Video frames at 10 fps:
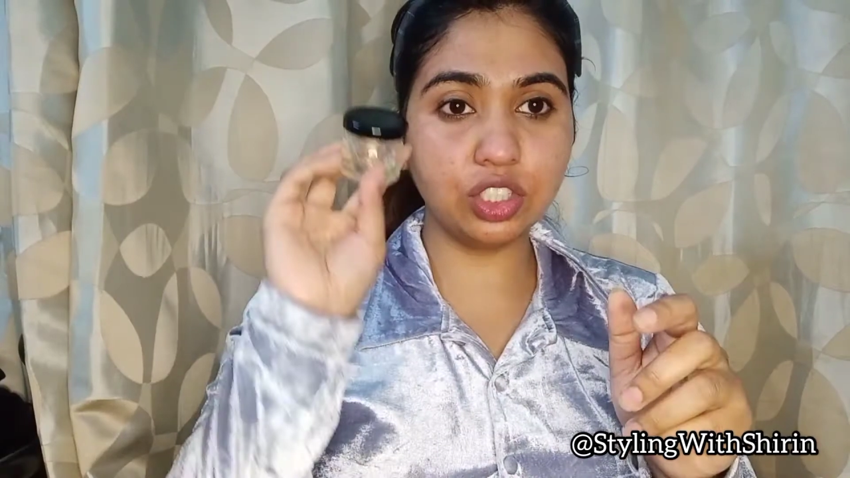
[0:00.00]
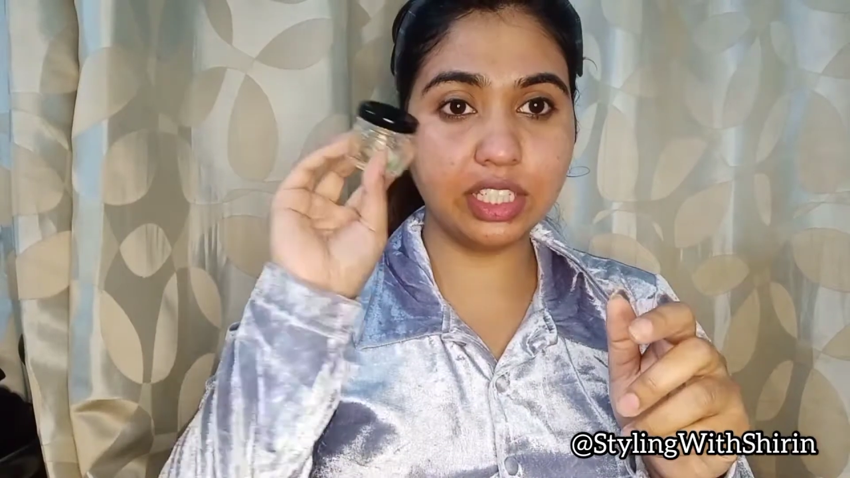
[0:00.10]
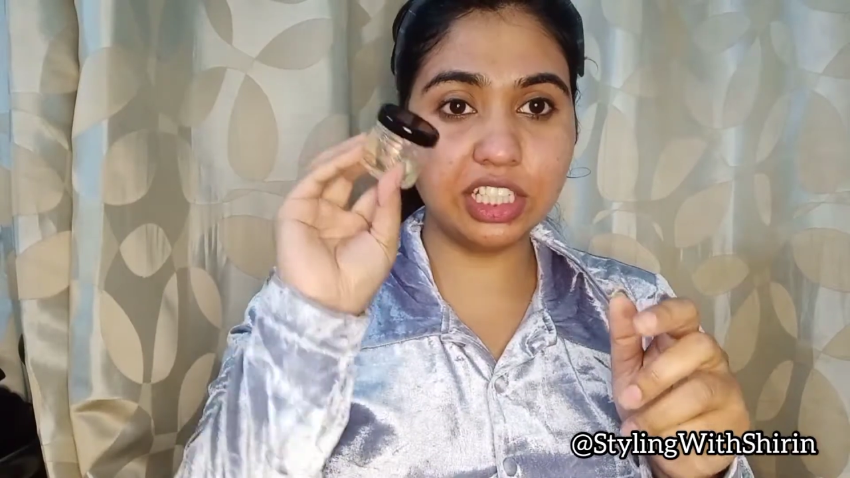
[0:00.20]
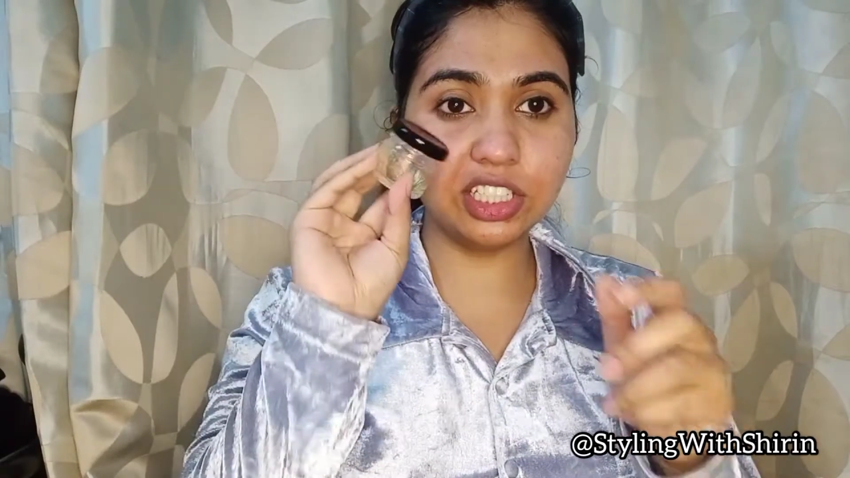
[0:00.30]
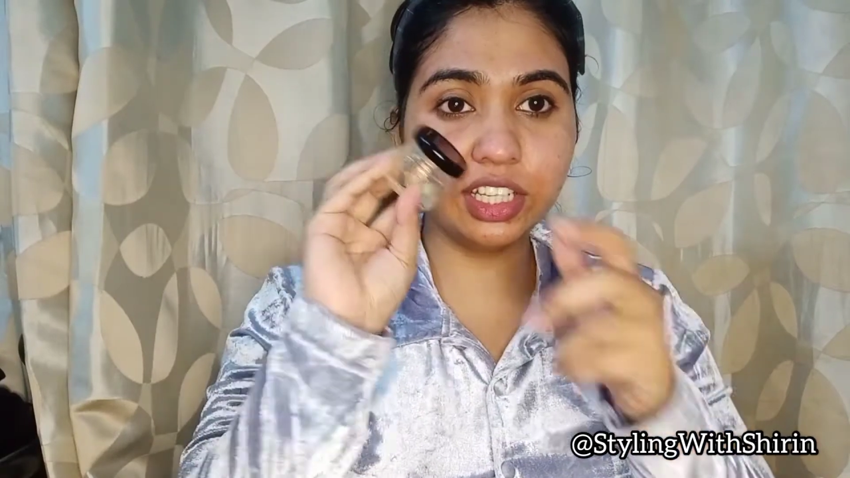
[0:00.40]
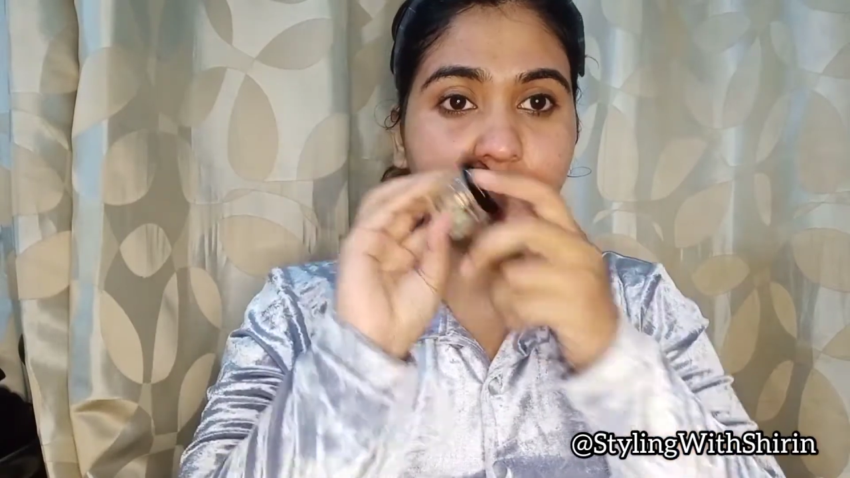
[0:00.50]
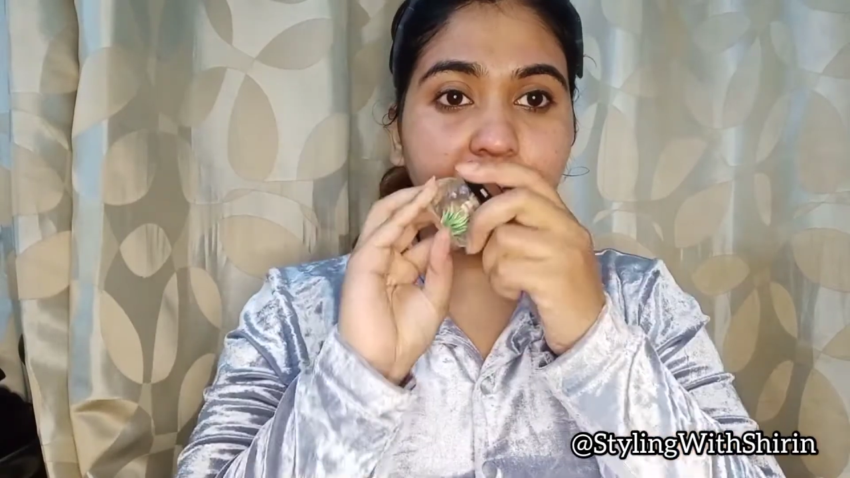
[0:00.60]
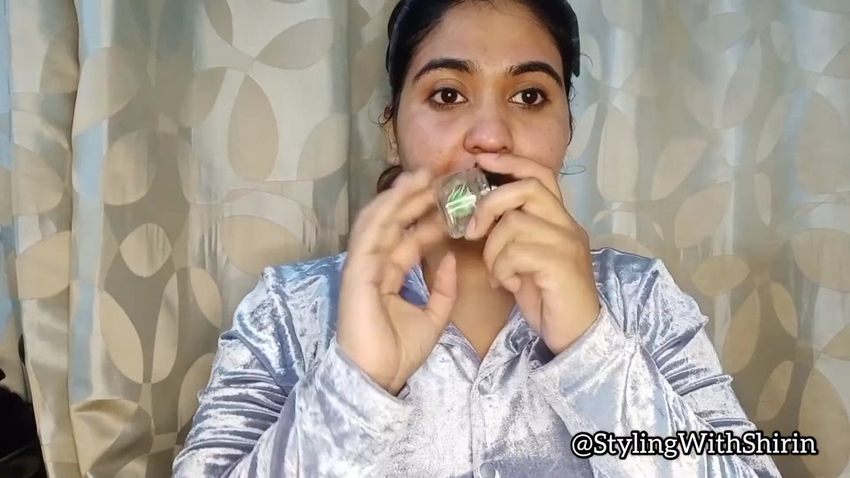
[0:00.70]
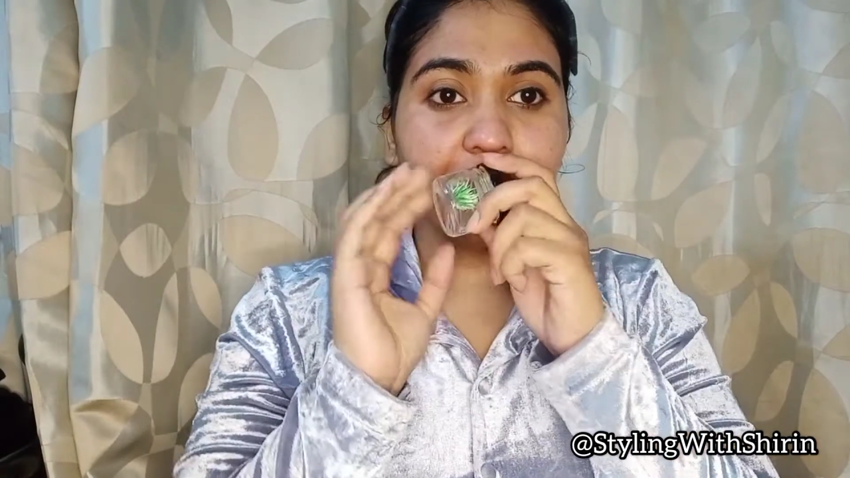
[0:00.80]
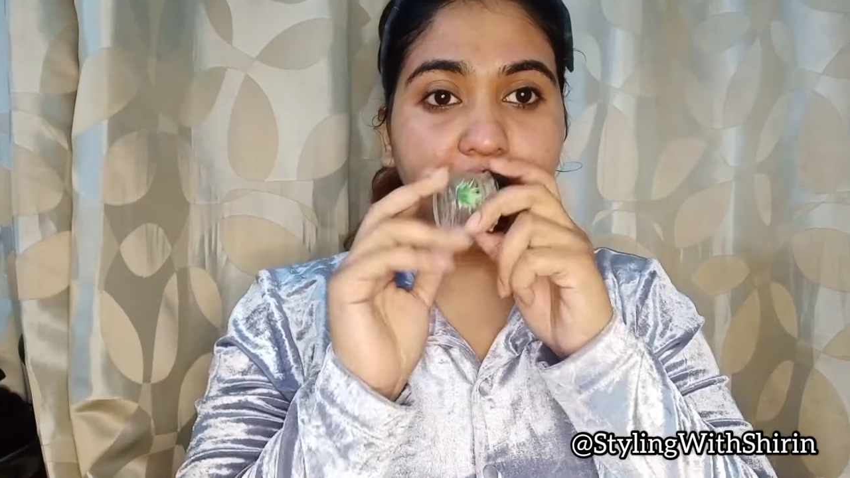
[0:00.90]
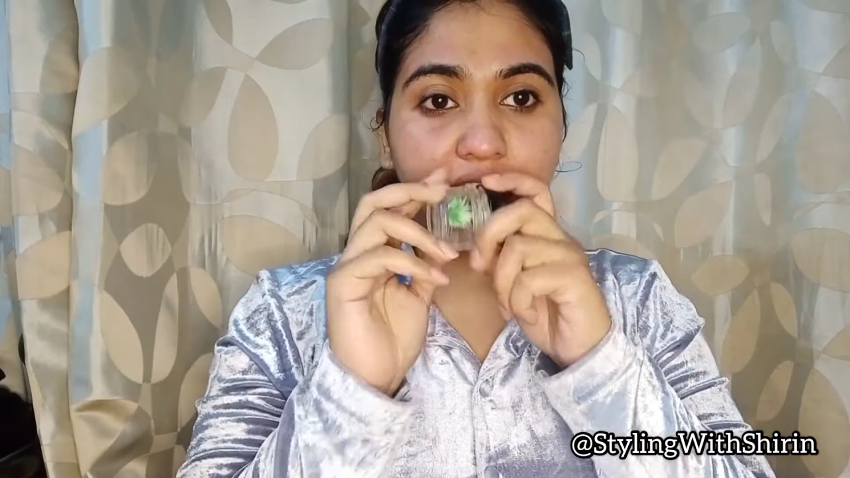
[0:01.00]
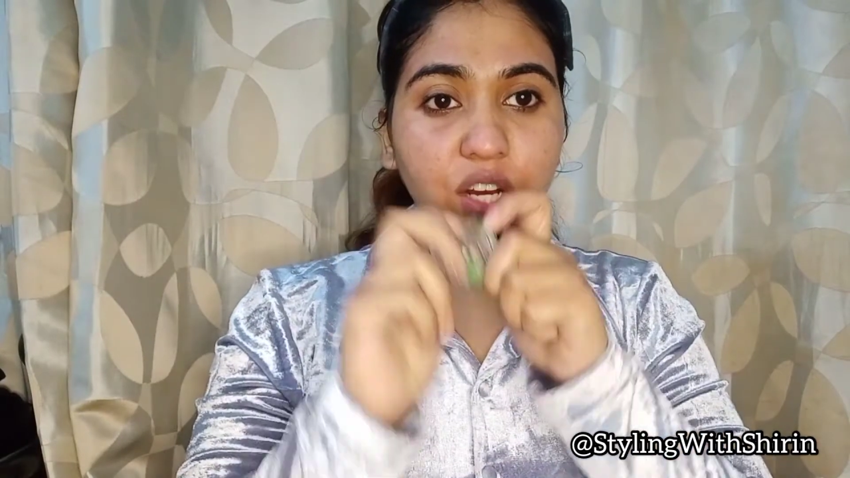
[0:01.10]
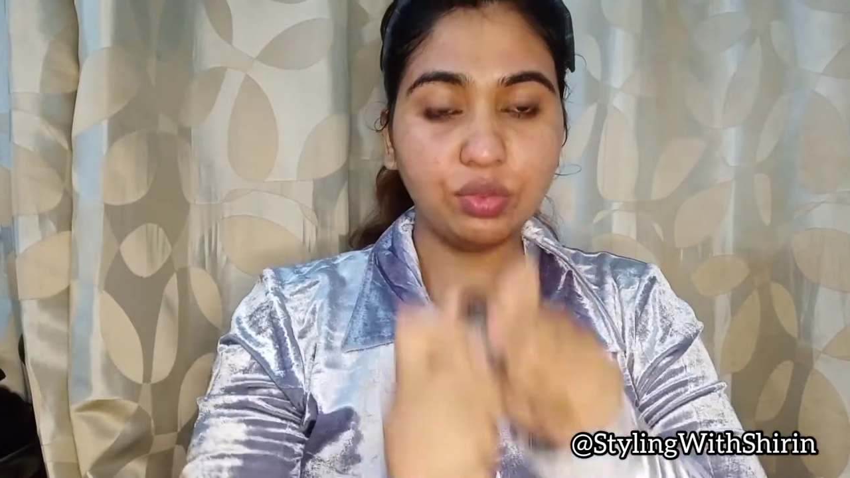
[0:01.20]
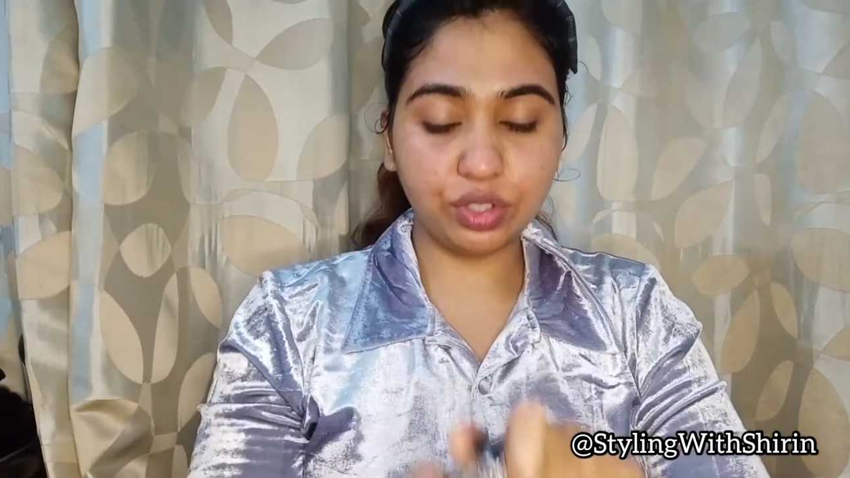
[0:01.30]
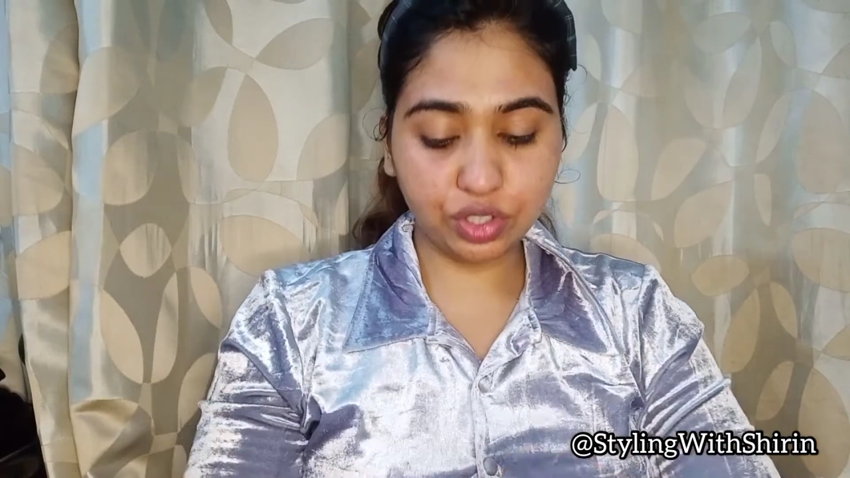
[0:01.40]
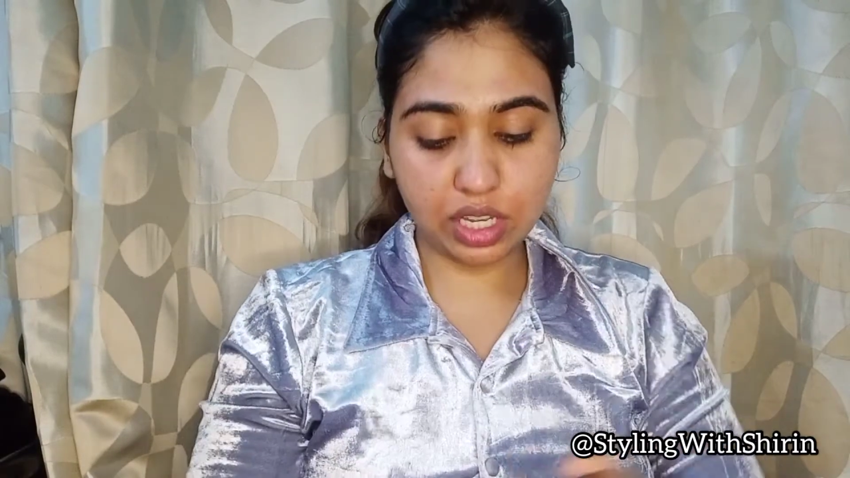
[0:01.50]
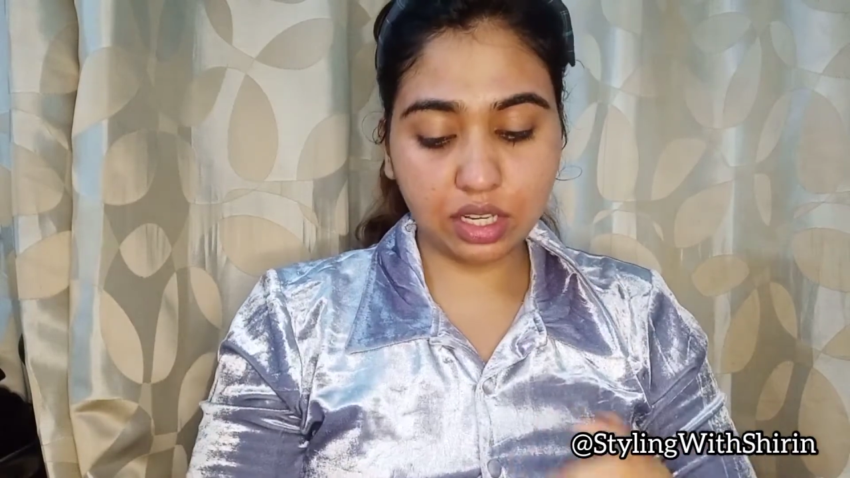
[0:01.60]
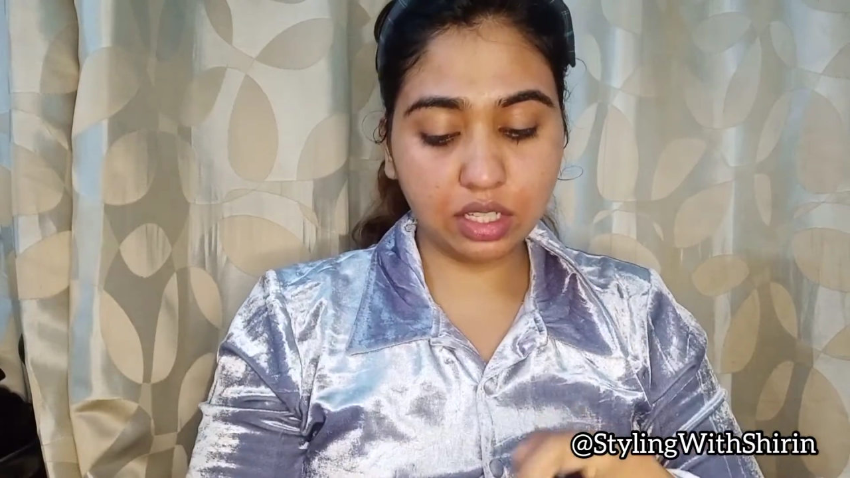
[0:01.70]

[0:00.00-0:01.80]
I need an aloe vera gel.